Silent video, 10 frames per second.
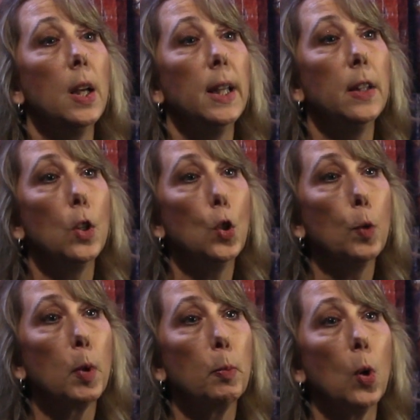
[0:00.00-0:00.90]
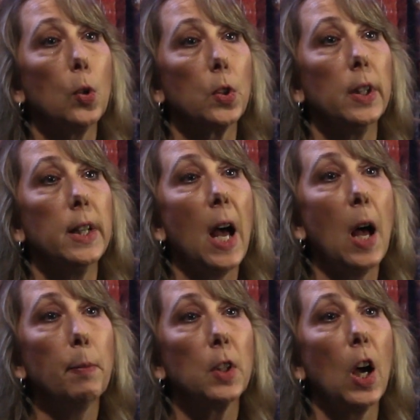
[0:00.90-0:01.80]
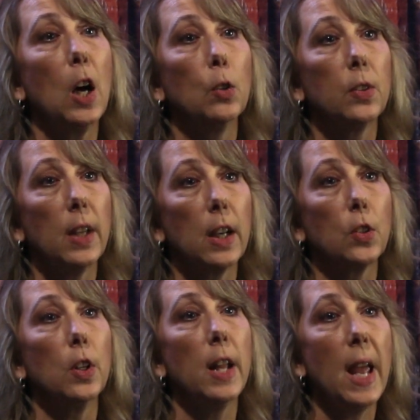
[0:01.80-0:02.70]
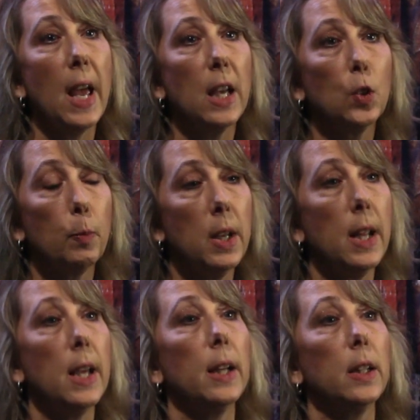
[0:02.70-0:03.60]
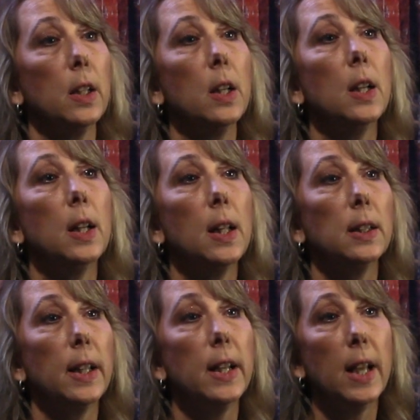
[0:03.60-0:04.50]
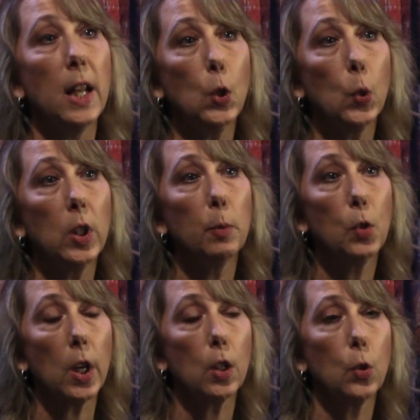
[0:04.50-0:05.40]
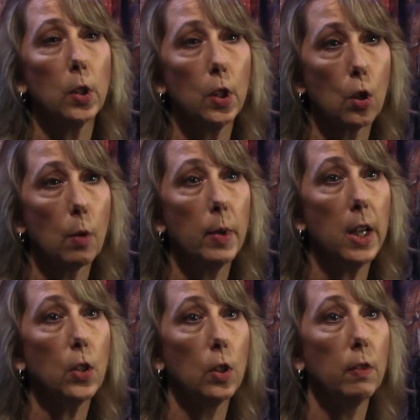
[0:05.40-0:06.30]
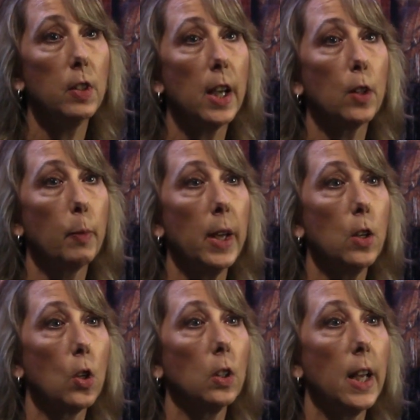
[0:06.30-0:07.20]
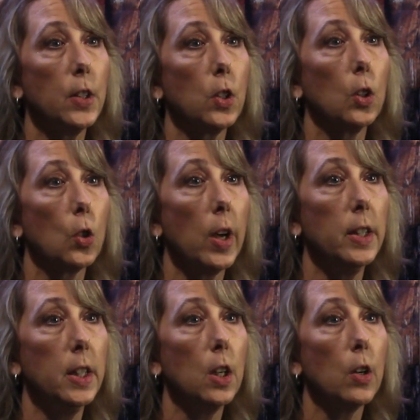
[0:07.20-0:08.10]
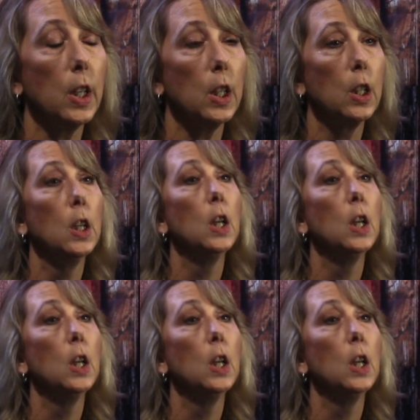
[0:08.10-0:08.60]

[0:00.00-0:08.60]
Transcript: In the new proposal, an opt-out section has been added, letting anyone object to a determination of death by neurological criteria,